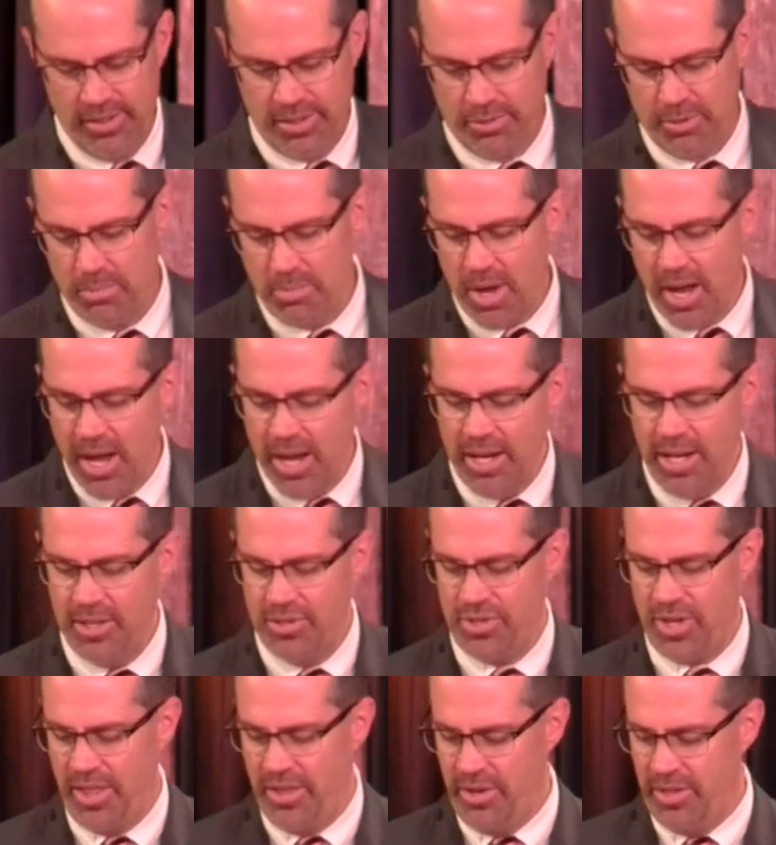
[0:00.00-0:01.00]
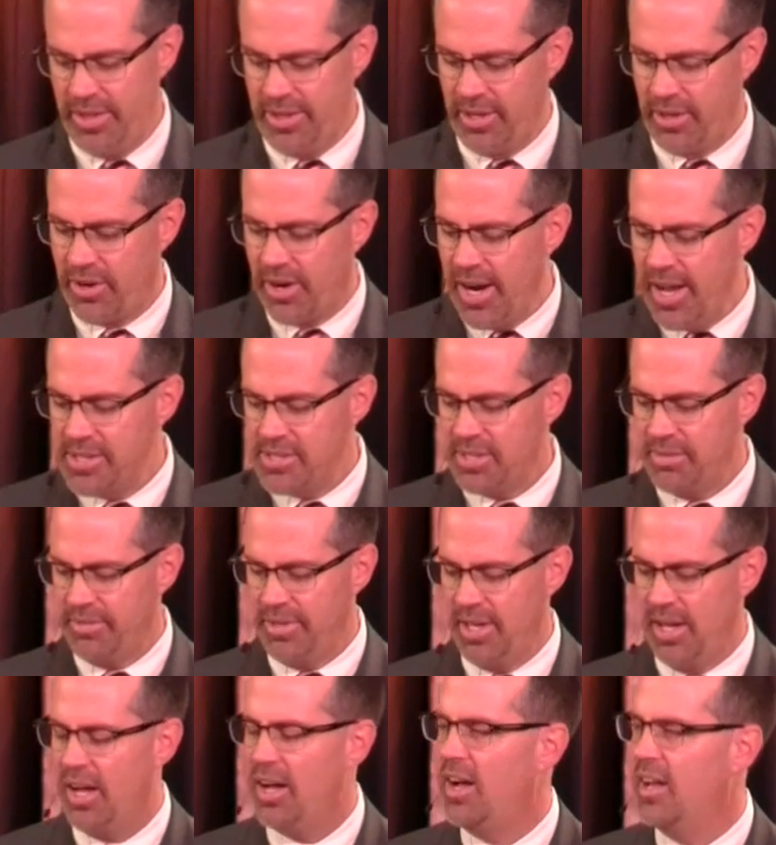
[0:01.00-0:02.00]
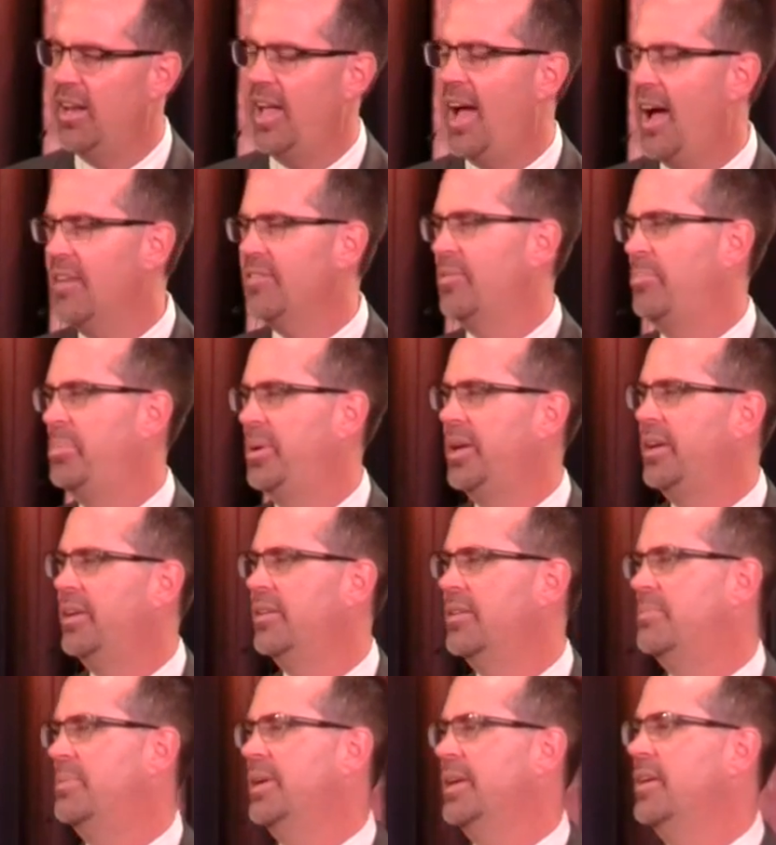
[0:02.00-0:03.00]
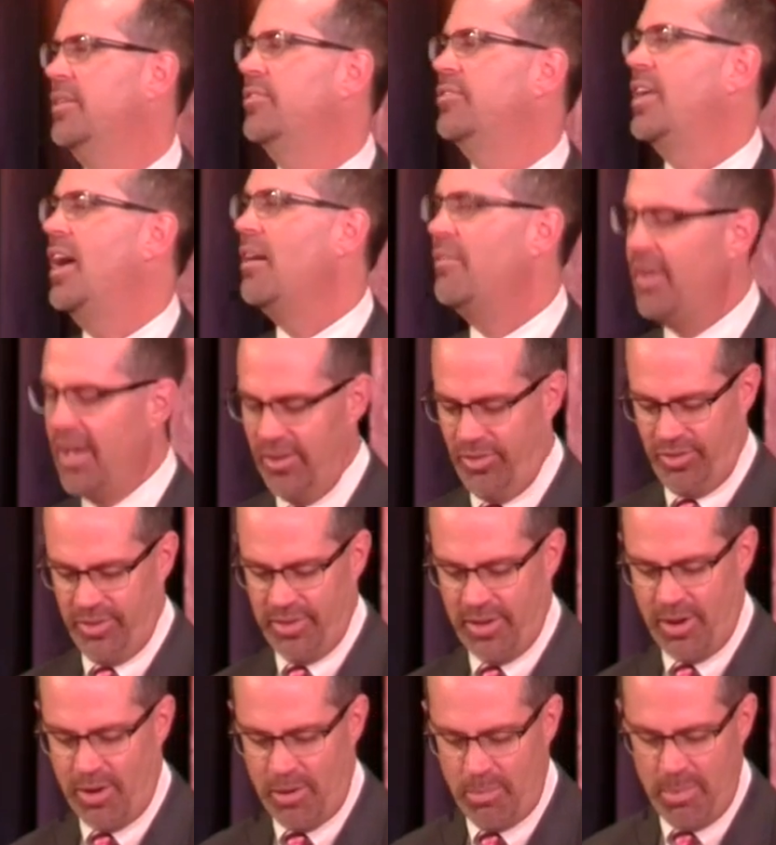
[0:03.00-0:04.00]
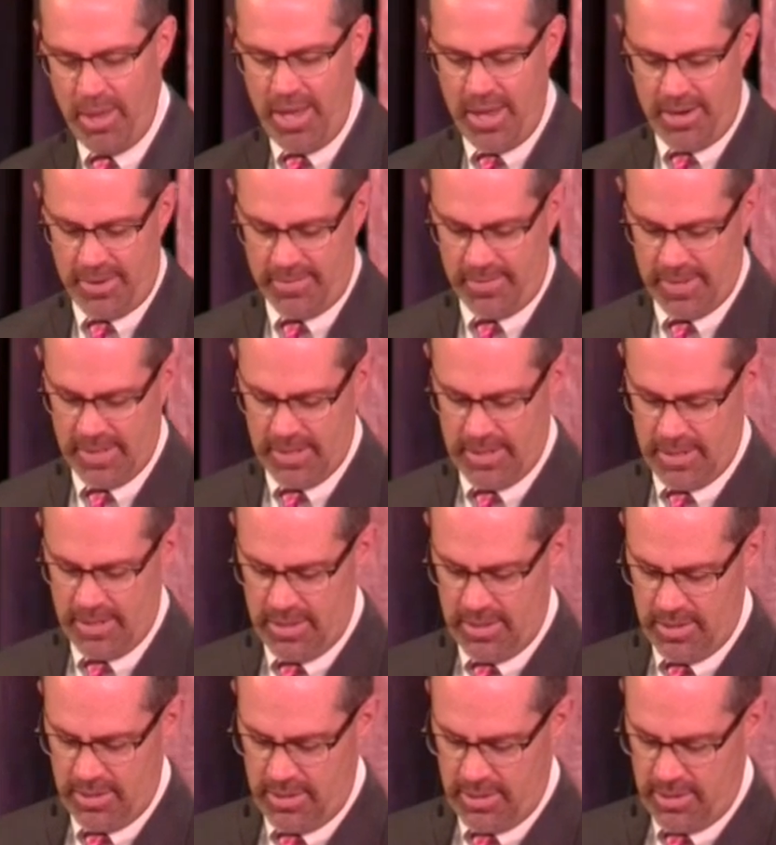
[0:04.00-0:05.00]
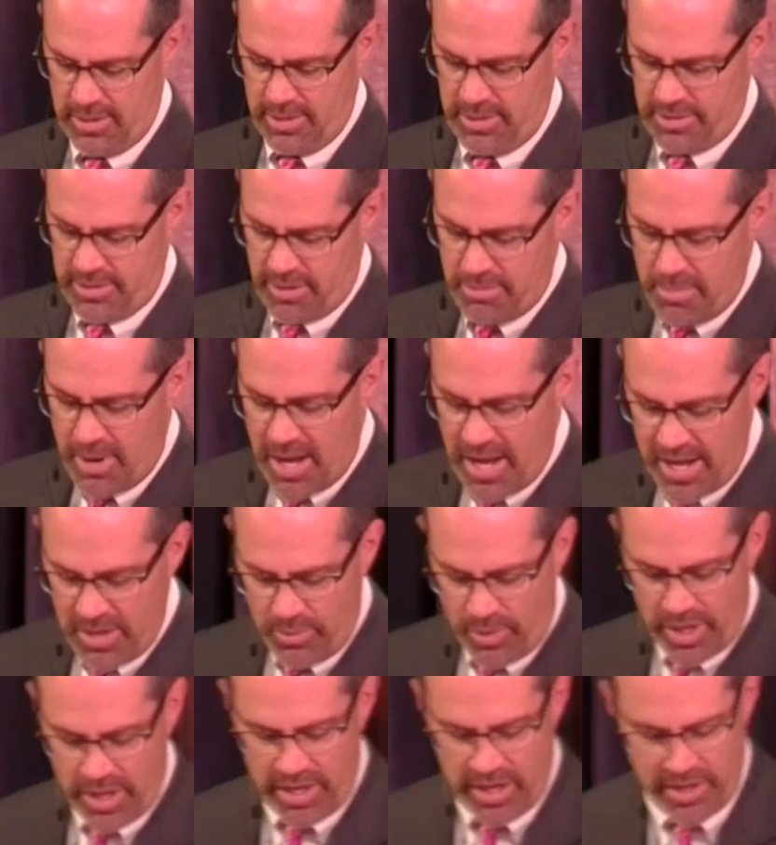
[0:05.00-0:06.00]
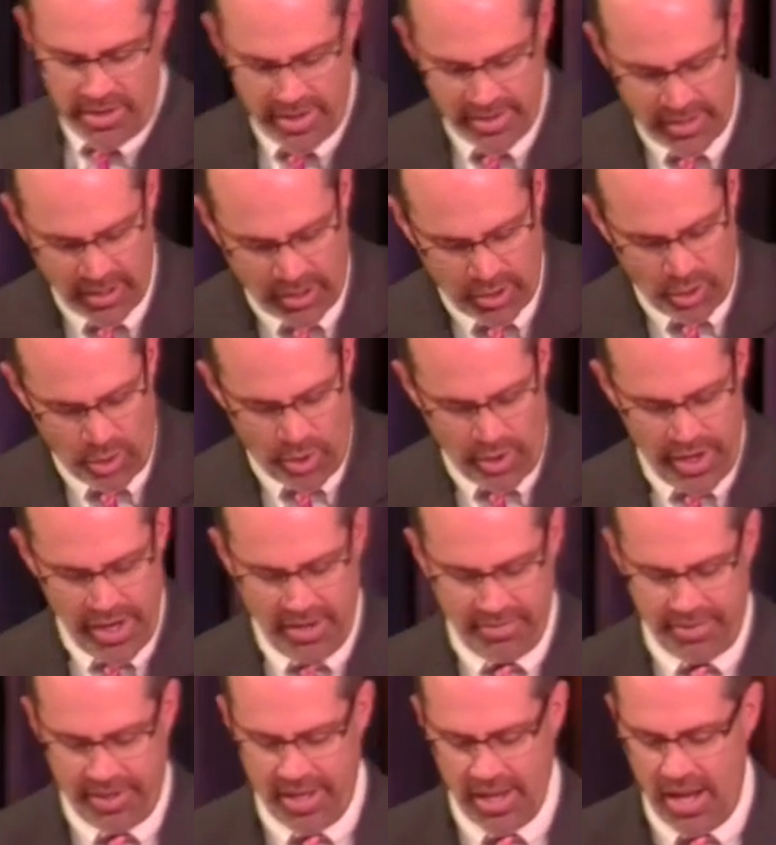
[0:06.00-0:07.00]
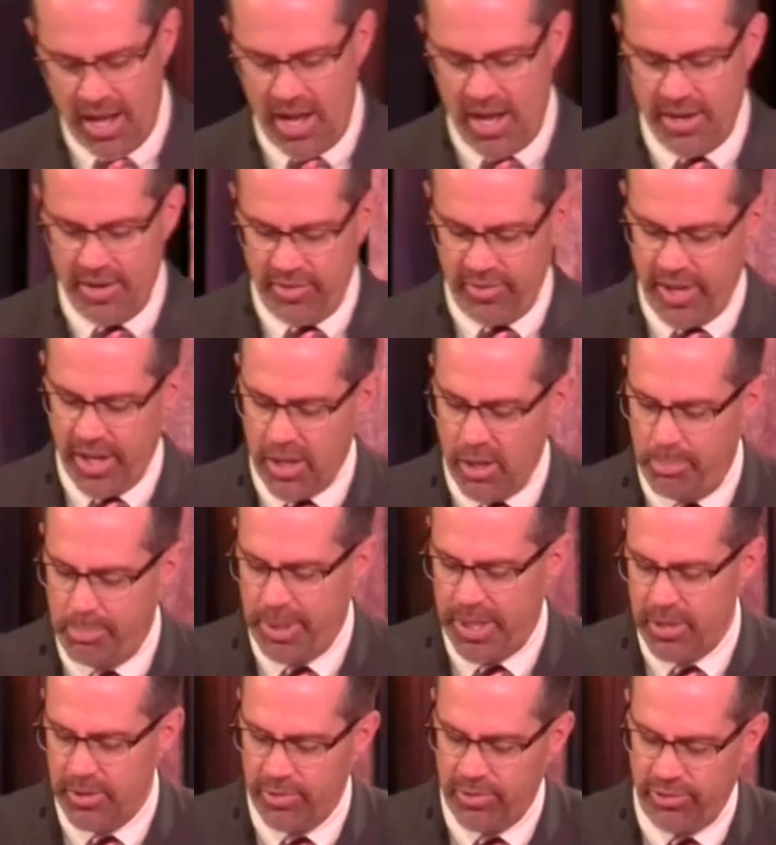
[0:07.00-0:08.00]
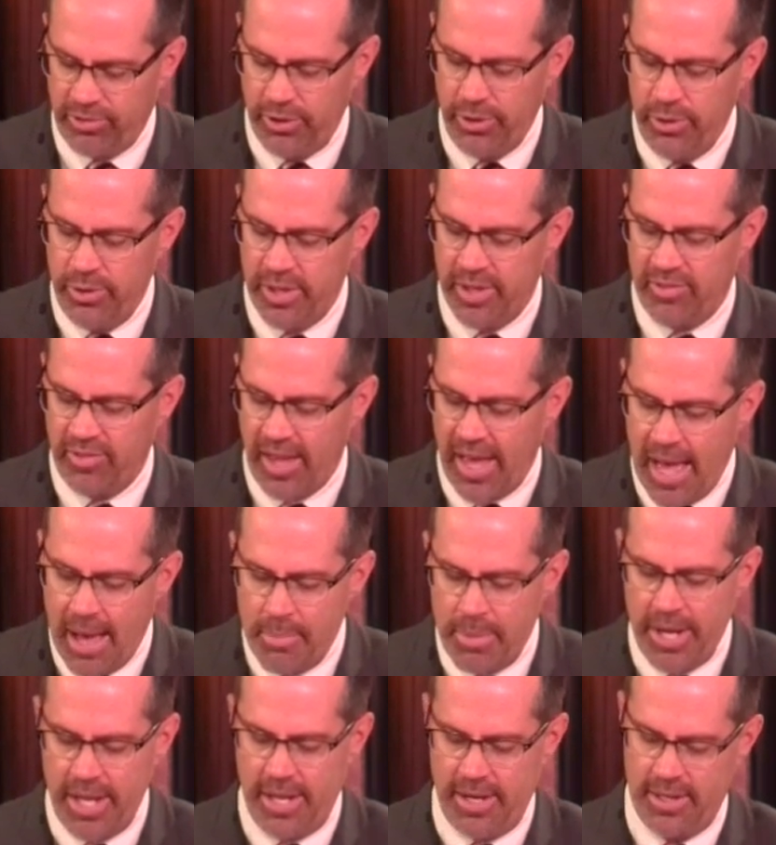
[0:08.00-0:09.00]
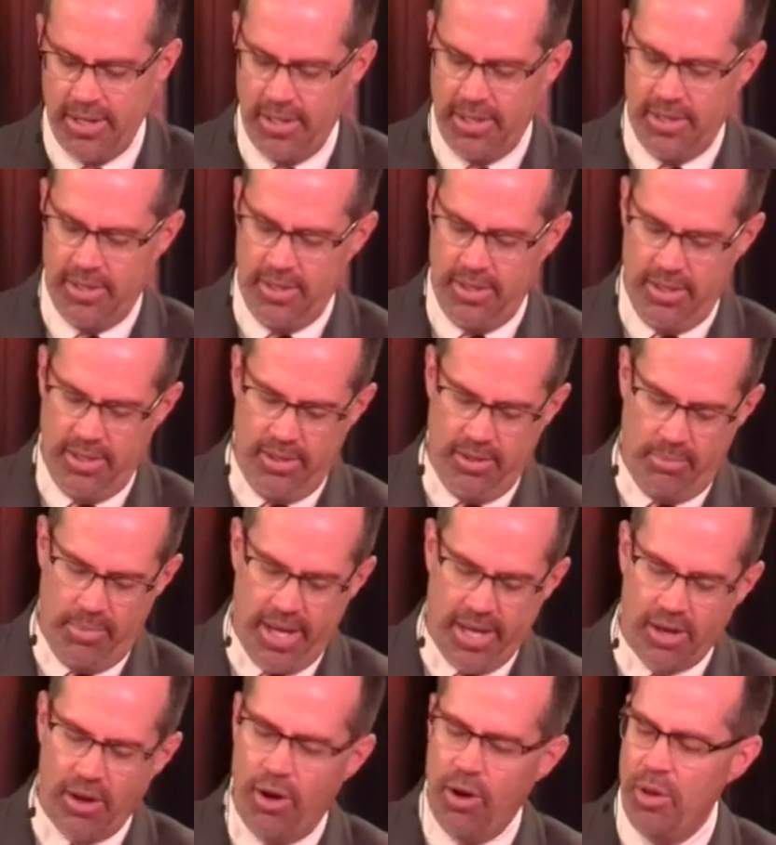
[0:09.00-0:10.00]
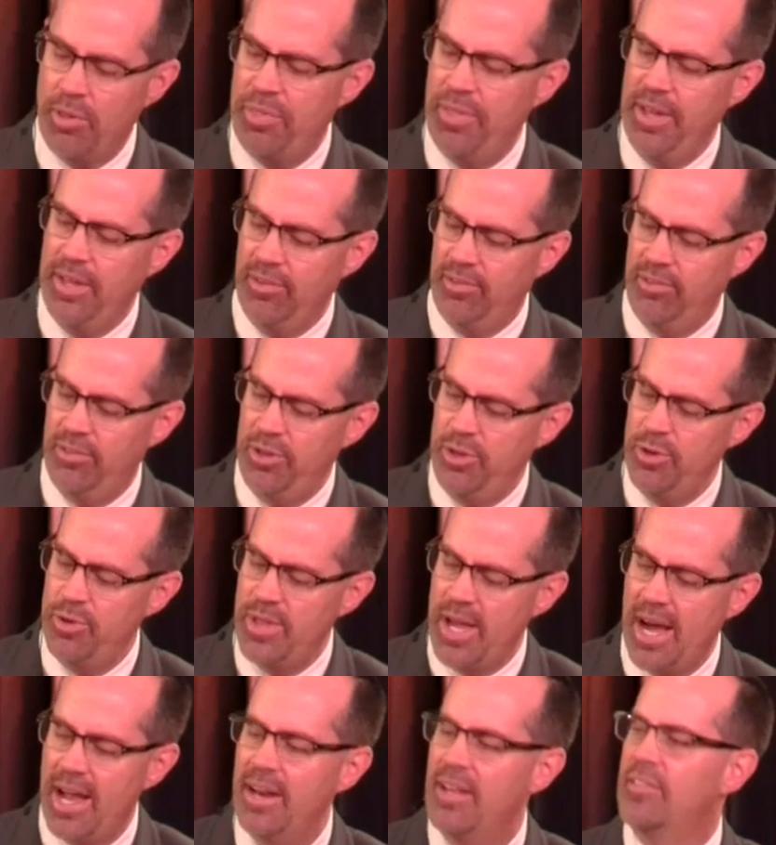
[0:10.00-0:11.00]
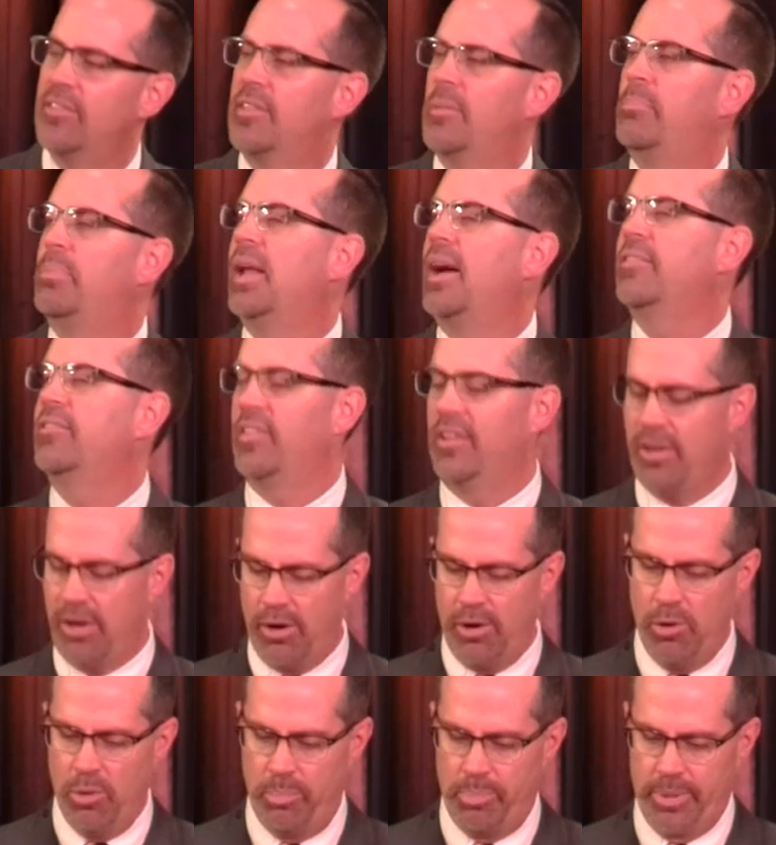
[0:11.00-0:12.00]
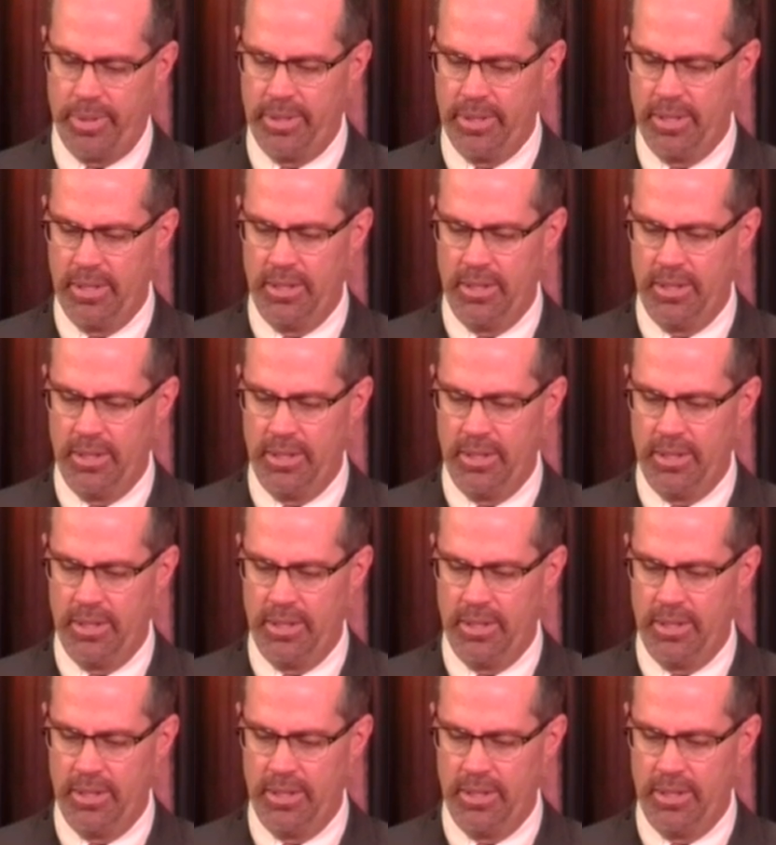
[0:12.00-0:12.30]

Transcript: to remind each other that the grace of God has appeared, bringing salvation to all men. To remind one another that the glory of God is going to appear soon, it's imminent, and He'll make all things new. That is the blessed hope.